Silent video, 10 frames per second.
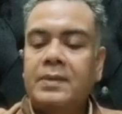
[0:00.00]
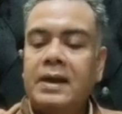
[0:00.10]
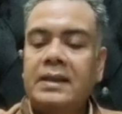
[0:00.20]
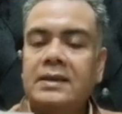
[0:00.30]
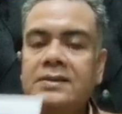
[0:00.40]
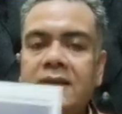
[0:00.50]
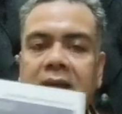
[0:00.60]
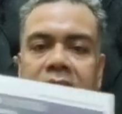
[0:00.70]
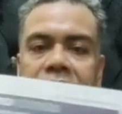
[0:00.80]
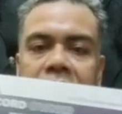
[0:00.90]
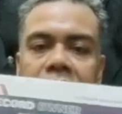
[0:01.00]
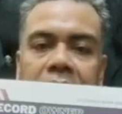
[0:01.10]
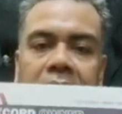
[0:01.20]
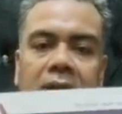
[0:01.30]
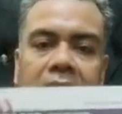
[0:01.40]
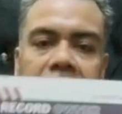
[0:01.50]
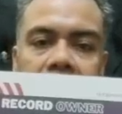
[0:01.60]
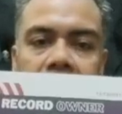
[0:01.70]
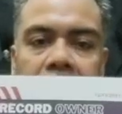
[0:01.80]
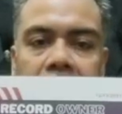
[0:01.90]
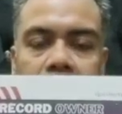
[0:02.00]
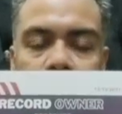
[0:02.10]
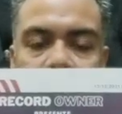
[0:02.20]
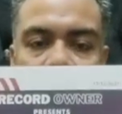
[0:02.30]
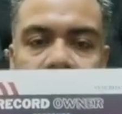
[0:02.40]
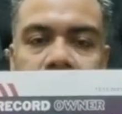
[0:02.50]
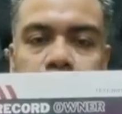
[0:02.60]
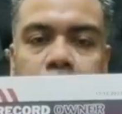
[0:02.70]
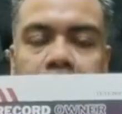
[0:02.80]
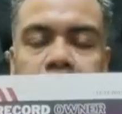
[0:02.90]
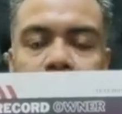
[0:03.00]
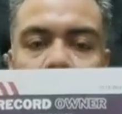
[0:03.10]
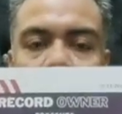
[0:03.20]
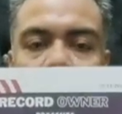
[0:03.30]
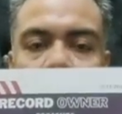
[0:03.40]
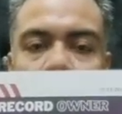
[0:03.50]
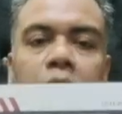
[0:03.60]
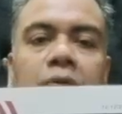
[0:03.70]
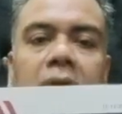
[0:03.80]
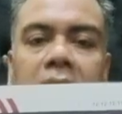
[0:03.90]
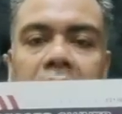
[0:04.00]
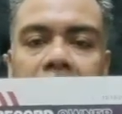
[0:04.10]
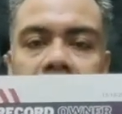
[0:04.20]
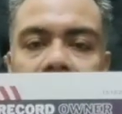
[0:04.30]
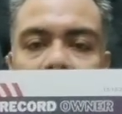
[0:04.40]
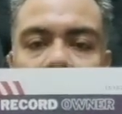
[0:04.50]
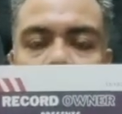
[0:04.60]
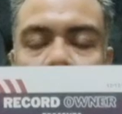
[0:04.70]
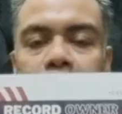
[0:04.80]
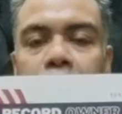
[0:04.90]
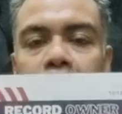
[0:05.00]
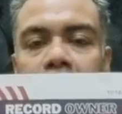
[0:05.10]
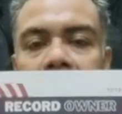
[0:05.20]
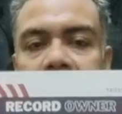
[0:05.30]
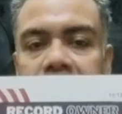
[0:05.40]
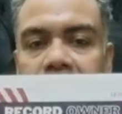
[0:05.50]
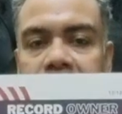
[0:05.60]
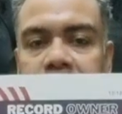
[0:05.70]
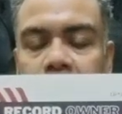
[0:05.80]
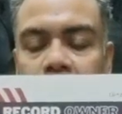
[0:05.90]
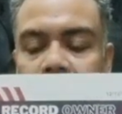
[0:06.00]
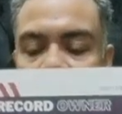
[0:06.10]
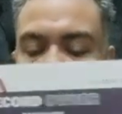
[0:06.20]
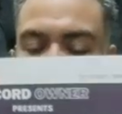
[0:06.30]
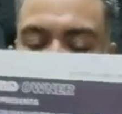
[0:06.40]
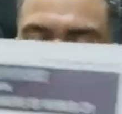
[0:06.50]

and the second certificate was given to me for the movie Umformung the transformation.